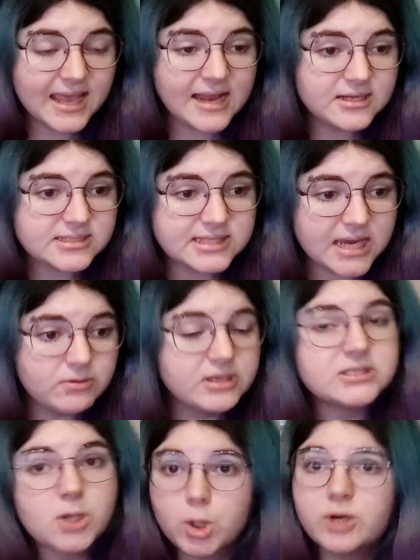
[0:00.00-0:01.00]
in a
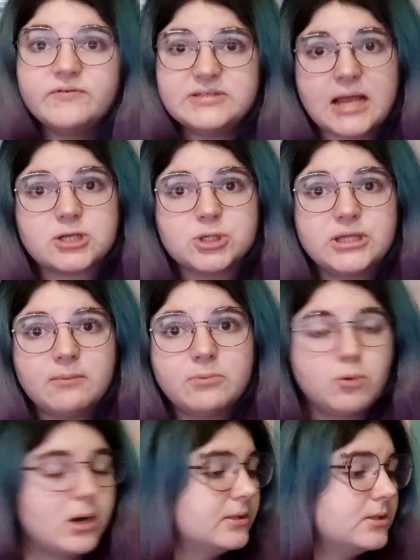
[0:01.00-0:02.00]
series or if it's actually
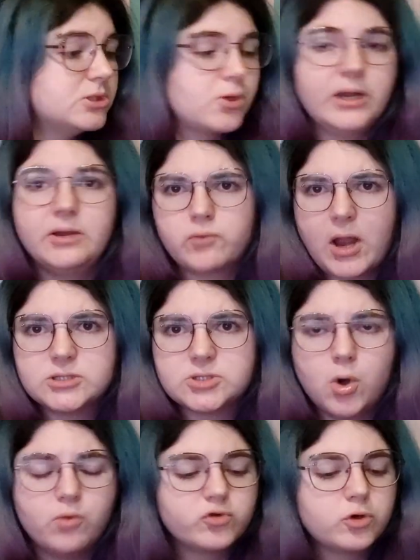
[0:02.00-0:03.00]
number 1. Sorry, rant
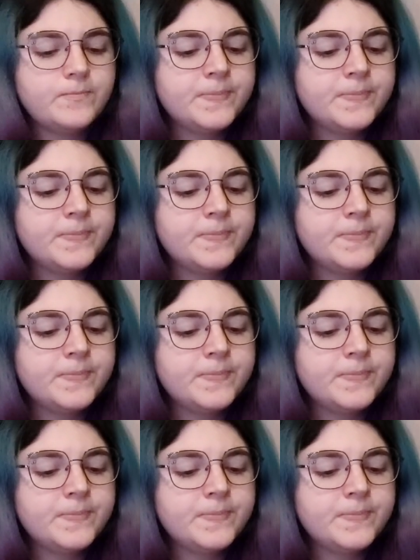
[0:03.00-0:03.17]
over.